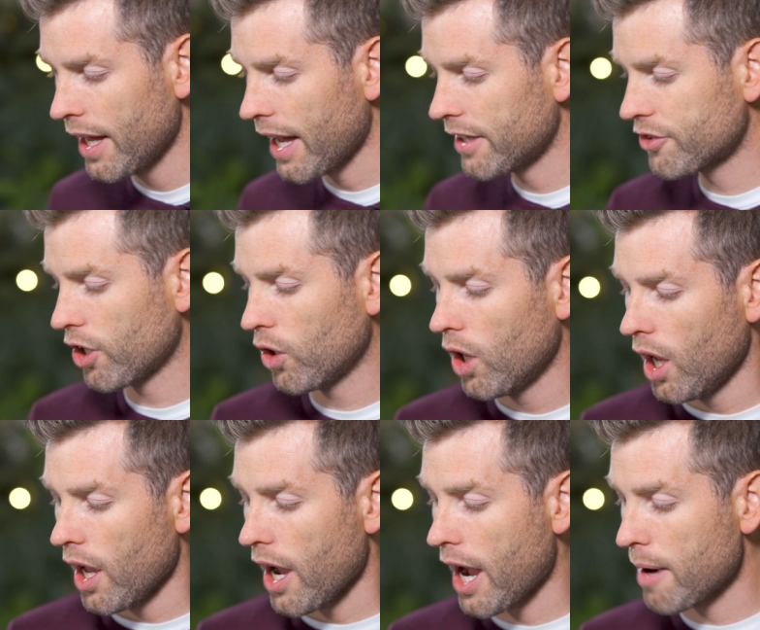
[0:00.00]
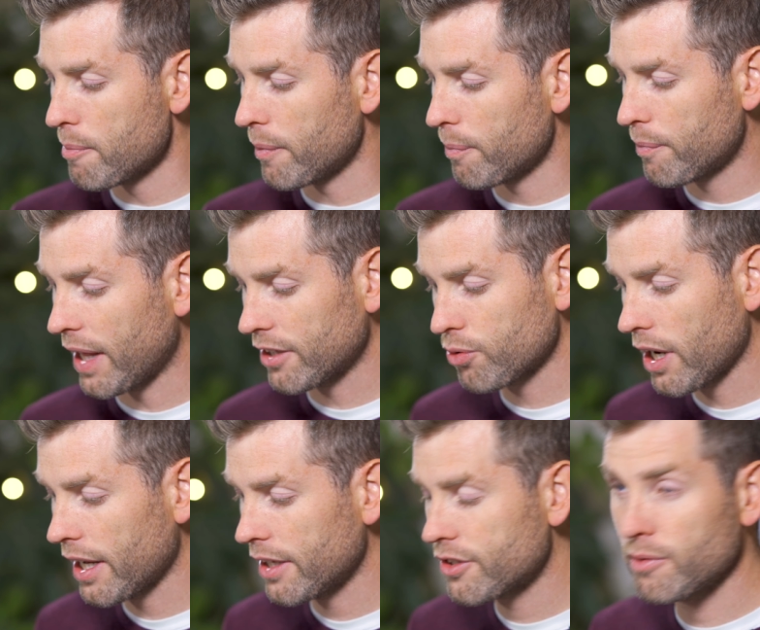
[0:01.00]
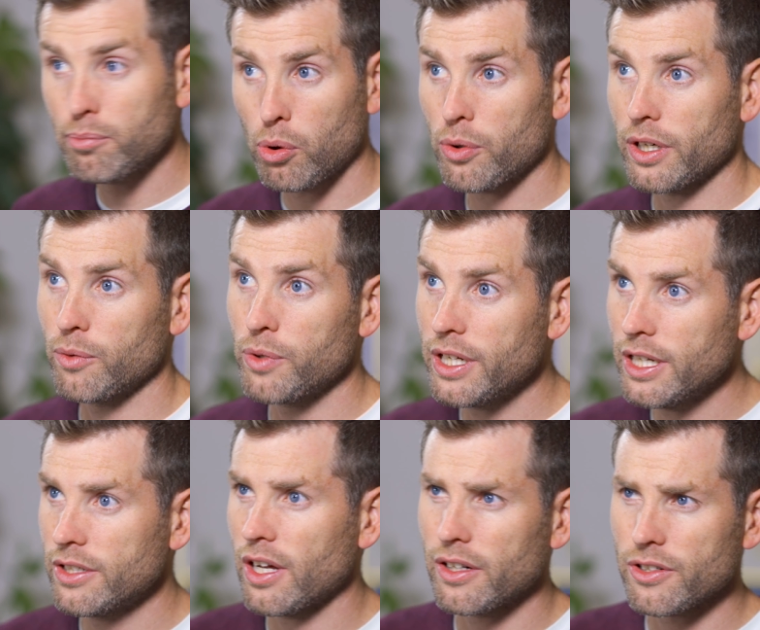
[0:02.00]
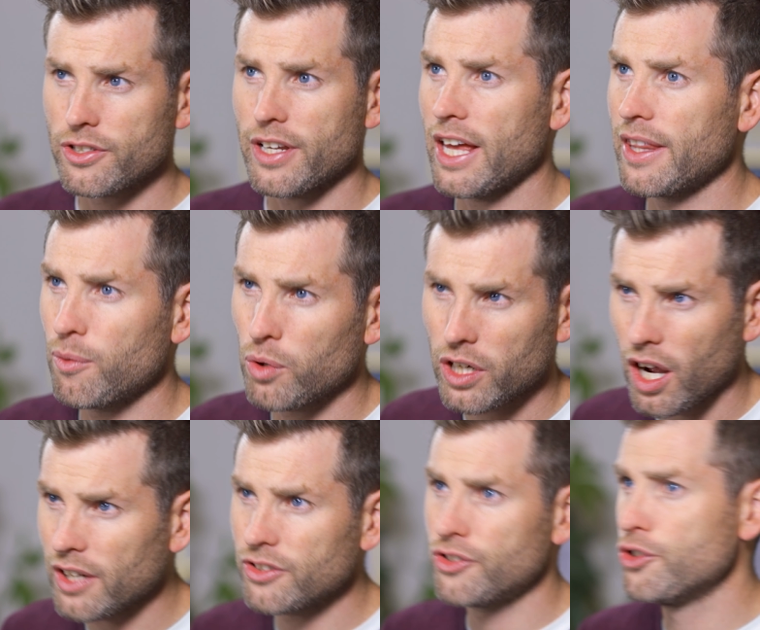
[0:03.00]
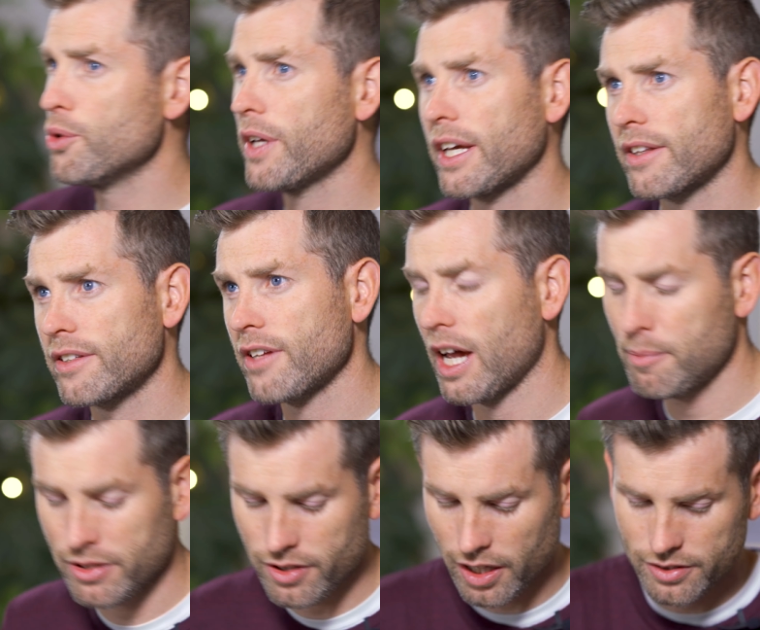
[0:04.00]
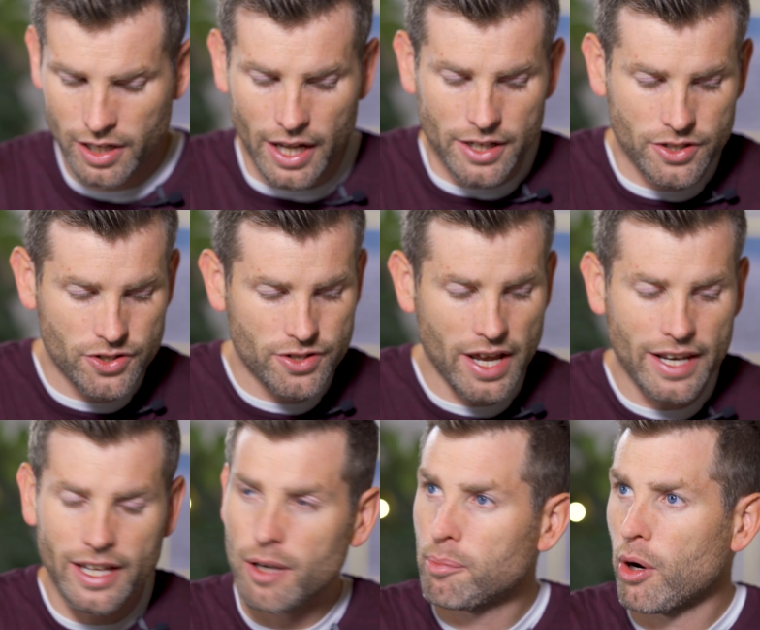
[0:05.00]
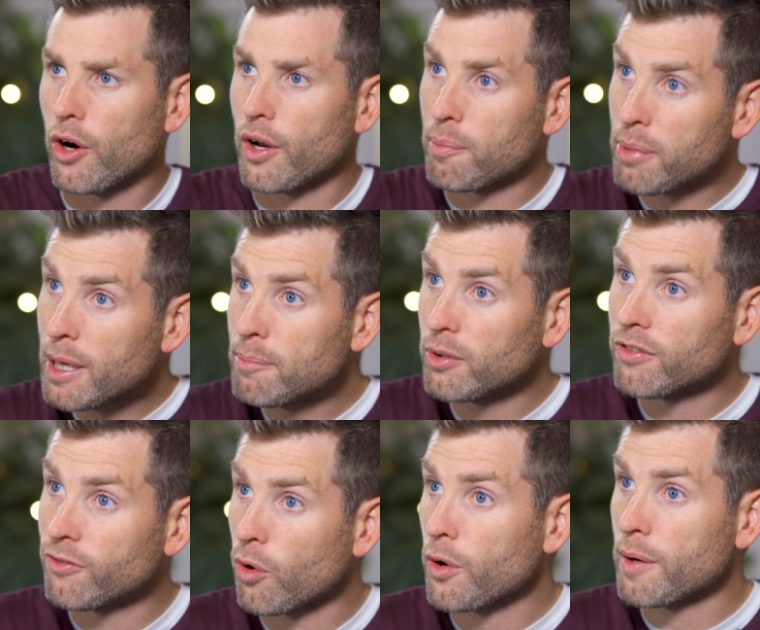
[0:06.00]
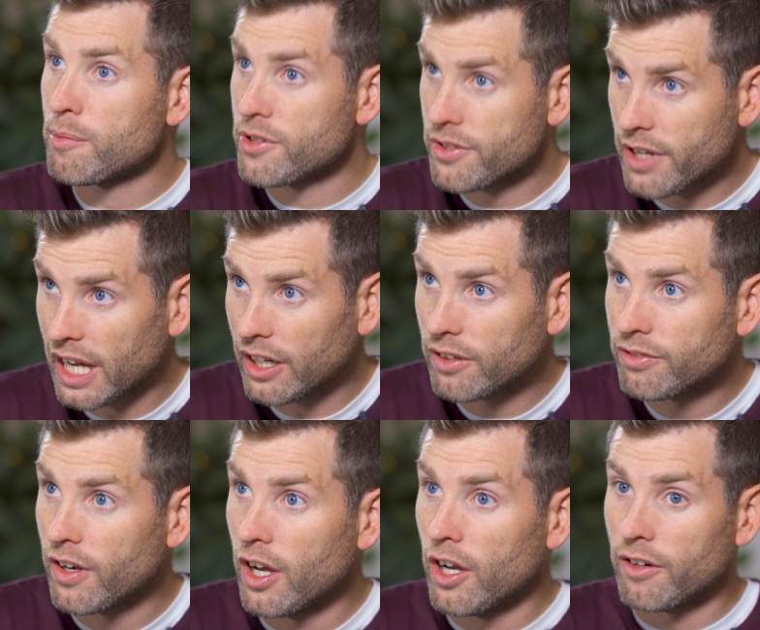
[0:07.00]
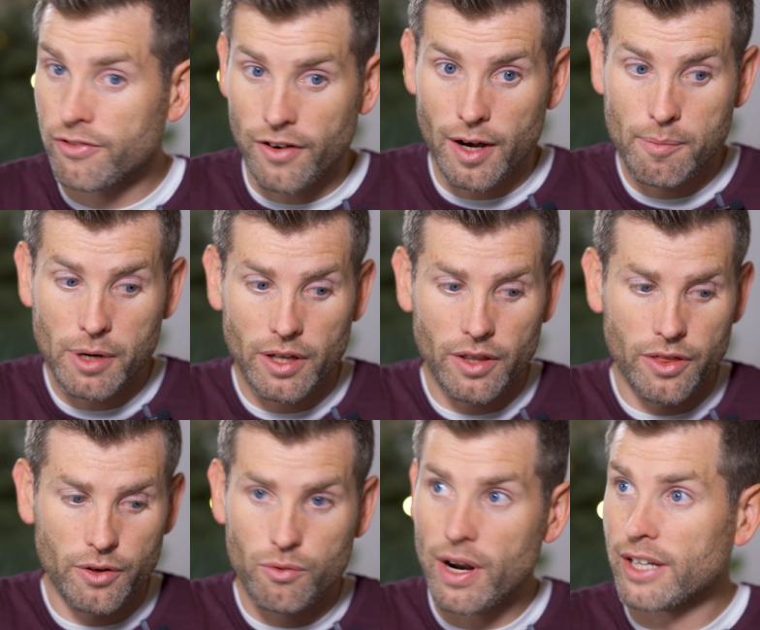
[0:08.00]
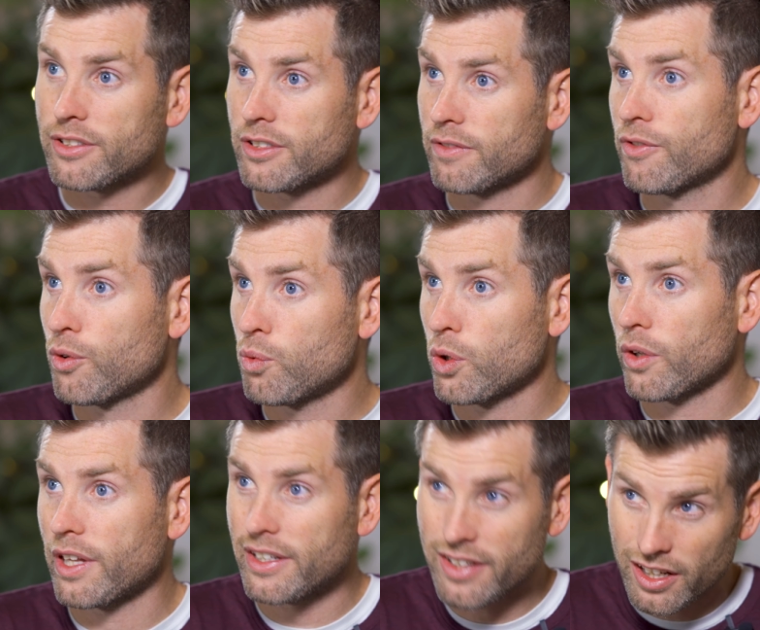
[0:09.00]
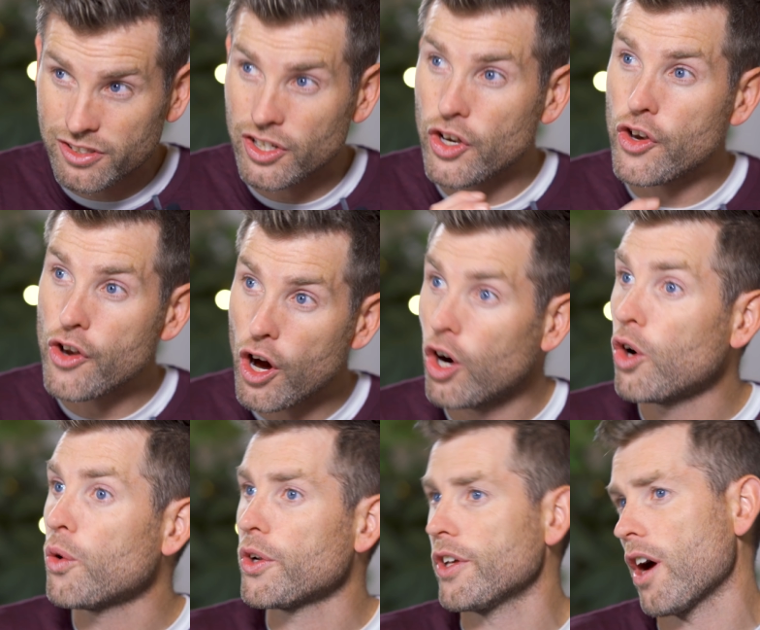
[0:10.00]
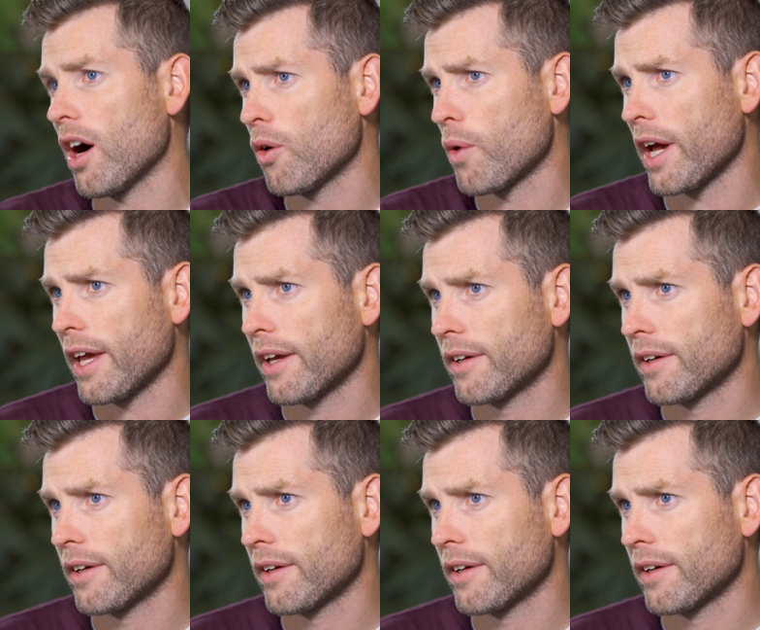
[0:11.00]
And so that's why it's important. We need to understand that what God's doing at the time is God's setting apart a people for himself from the rest of the world that doesn't know Yahweh.